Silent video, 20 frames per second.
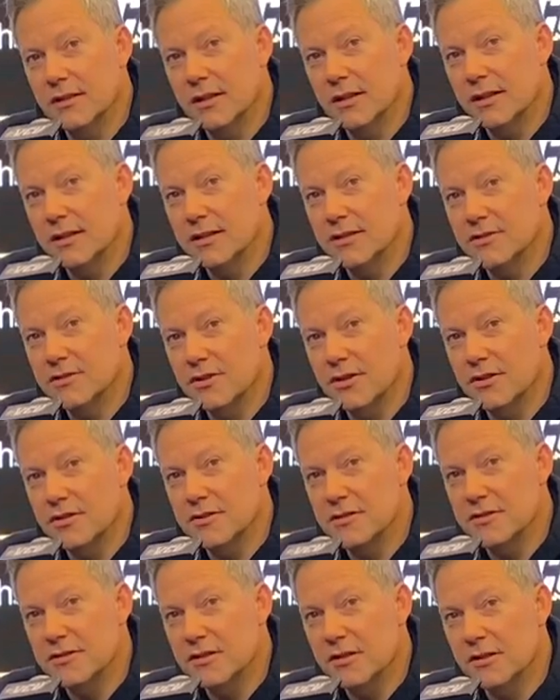that his
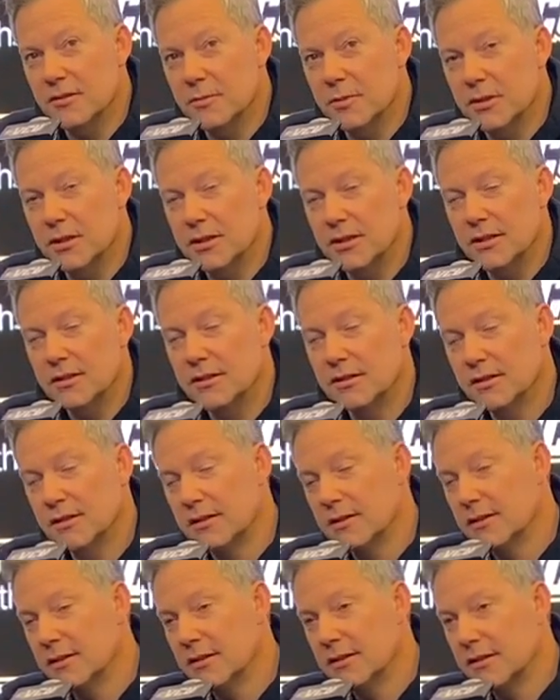jersey's going to be,
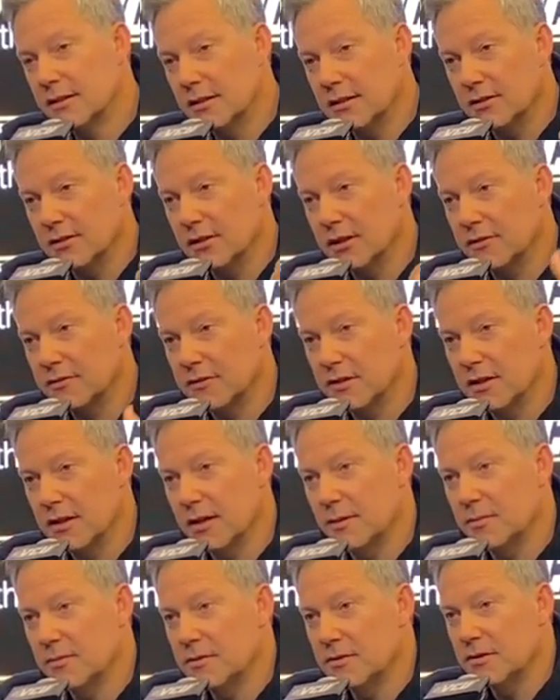you know, lifted
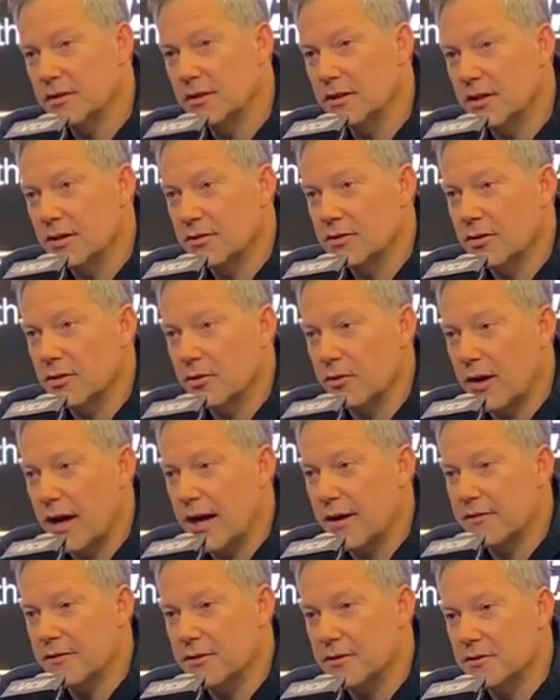up, you know, to the
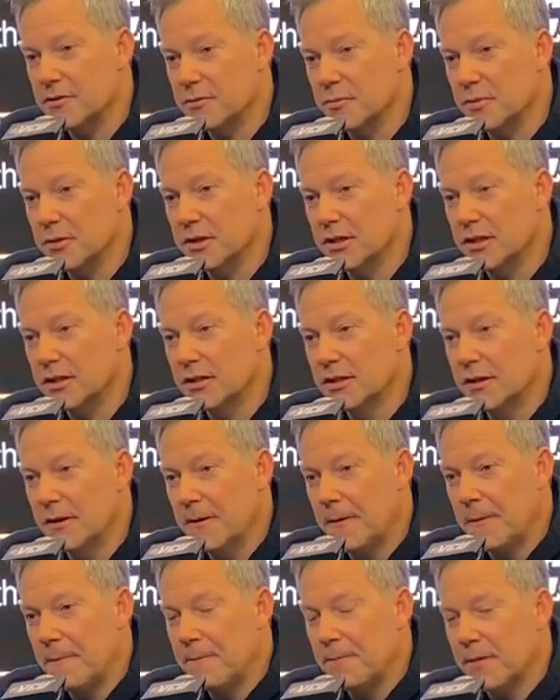rafters. But
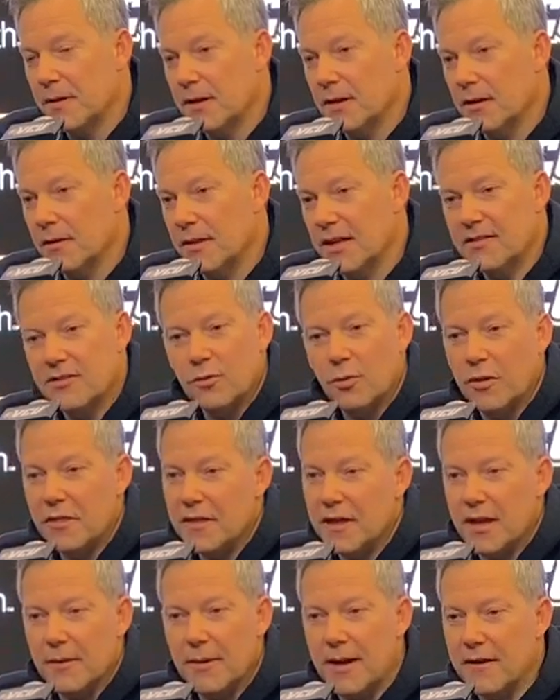that's the one
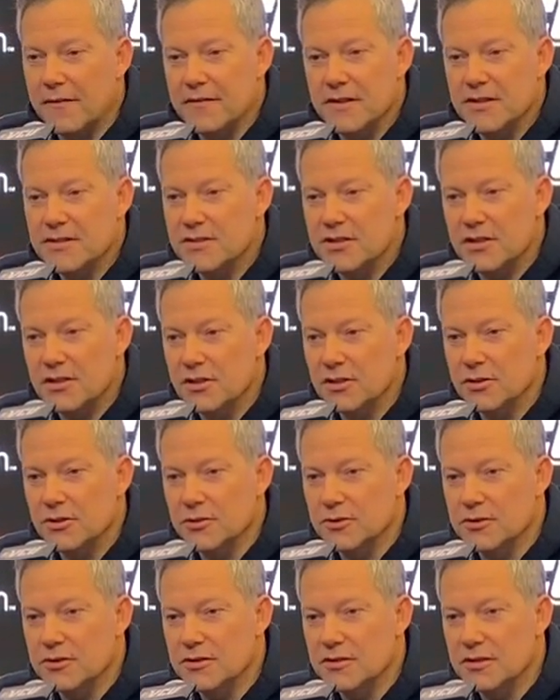thing about
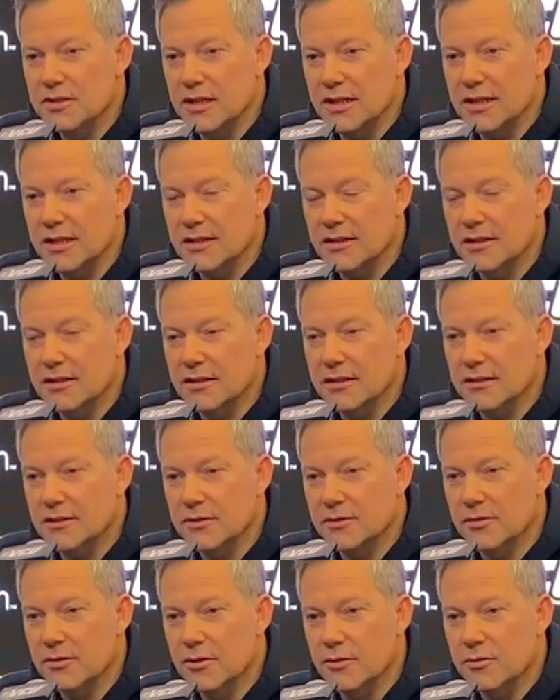VCU is, like,
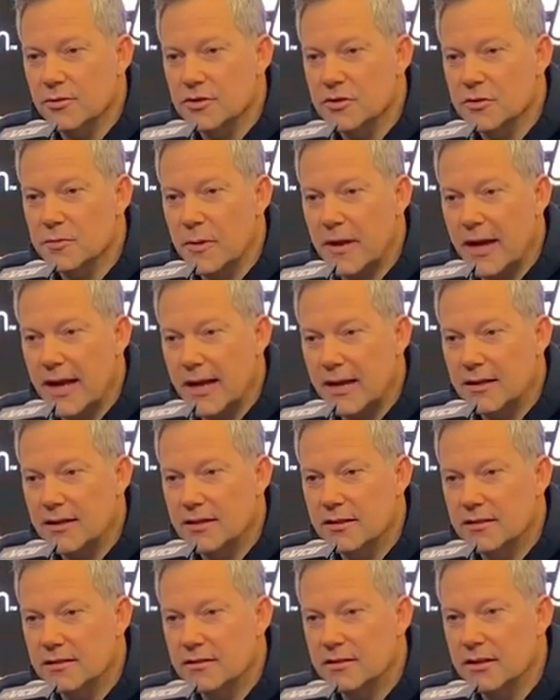the respect
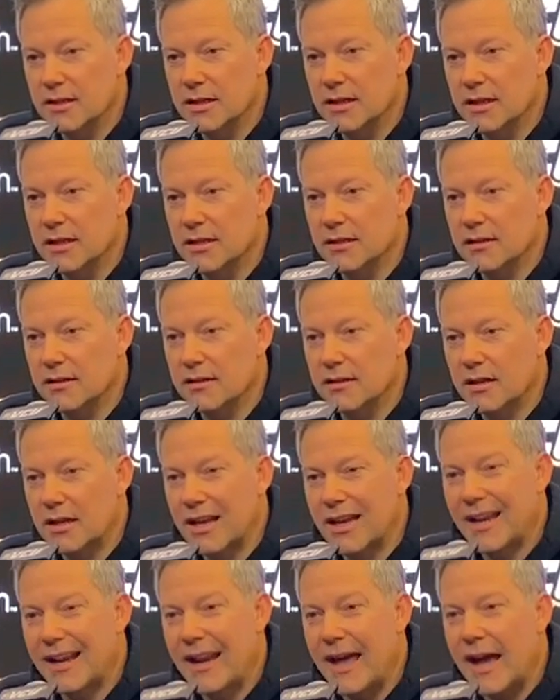and the
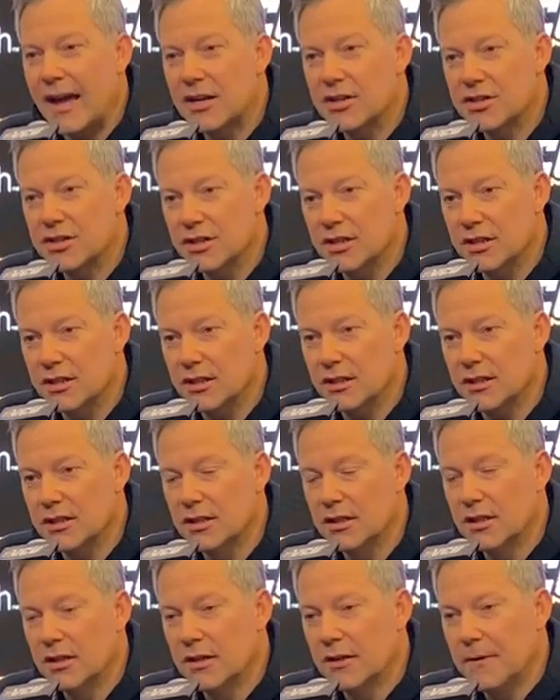connection
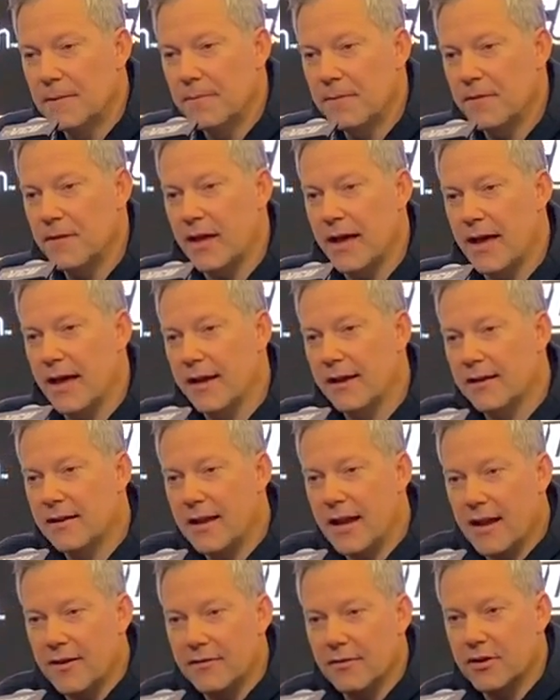that
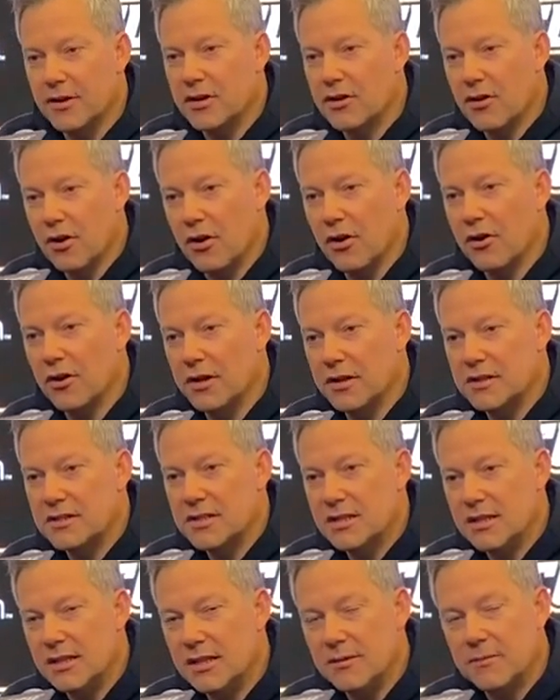every current
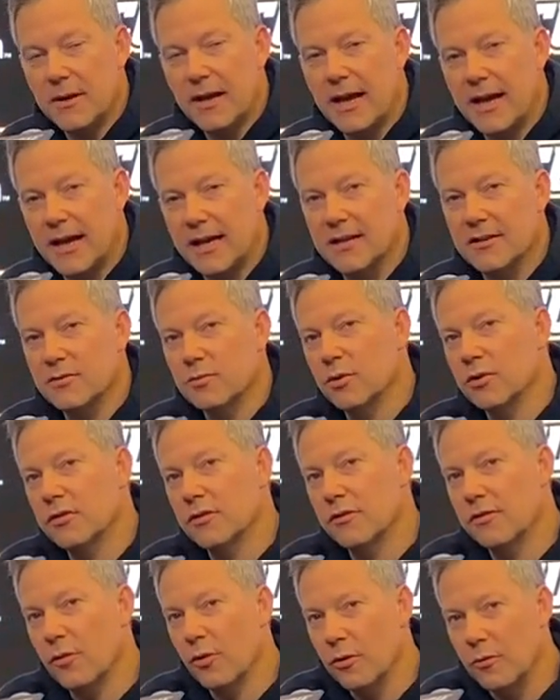team has with the
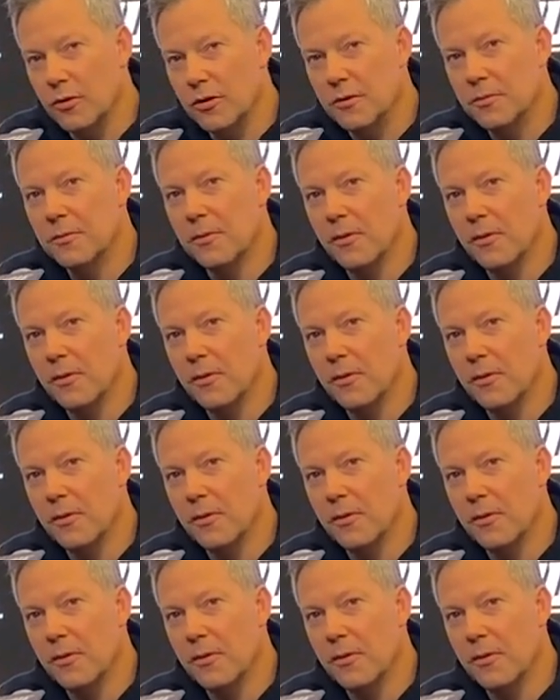former